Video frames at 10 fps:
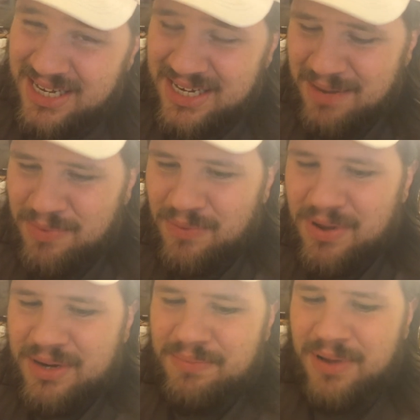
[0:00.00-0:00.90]
to hit number
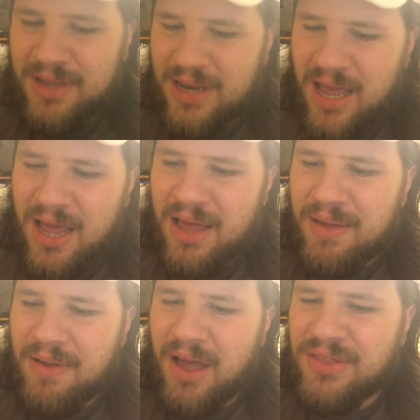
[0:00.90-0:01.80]
one, but
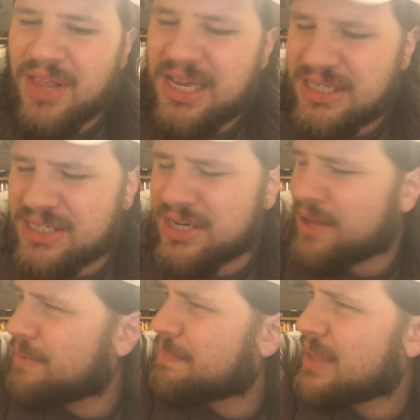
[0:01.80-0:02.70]
unless, you
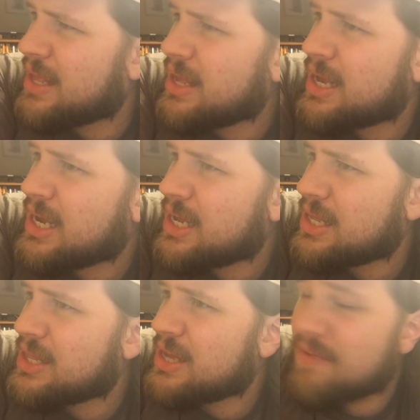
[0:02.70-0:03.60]
know,
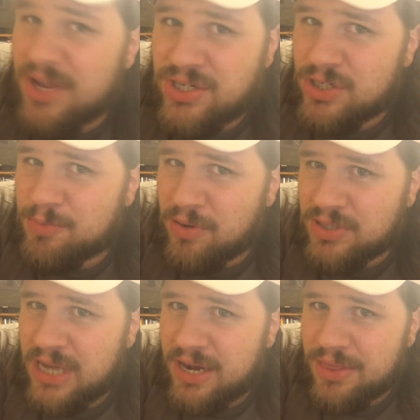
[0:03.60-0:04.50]
the Avengers
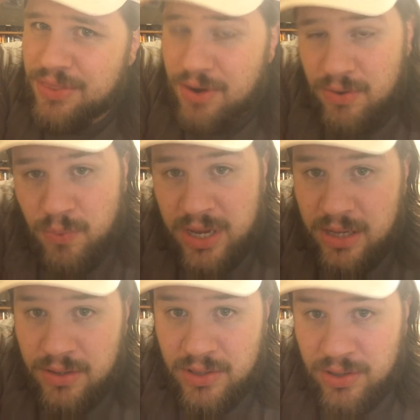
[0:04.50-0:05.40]
pulls out a third
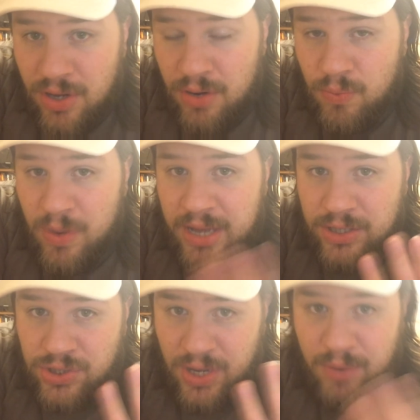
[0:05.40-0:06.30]

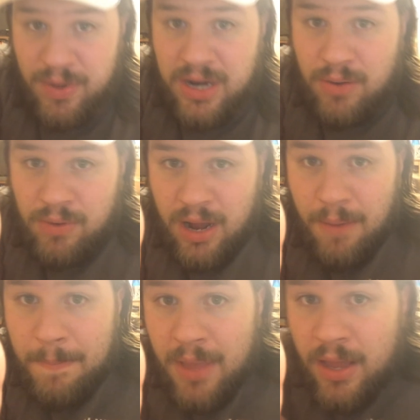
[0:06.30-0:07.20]
straight win in a
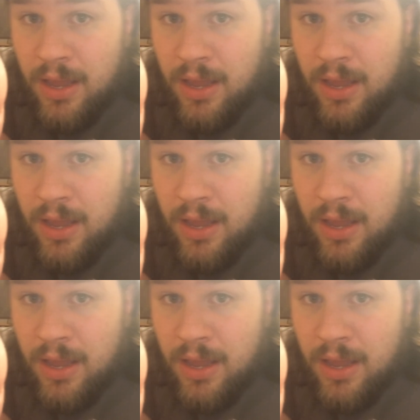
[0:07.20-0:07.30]
row.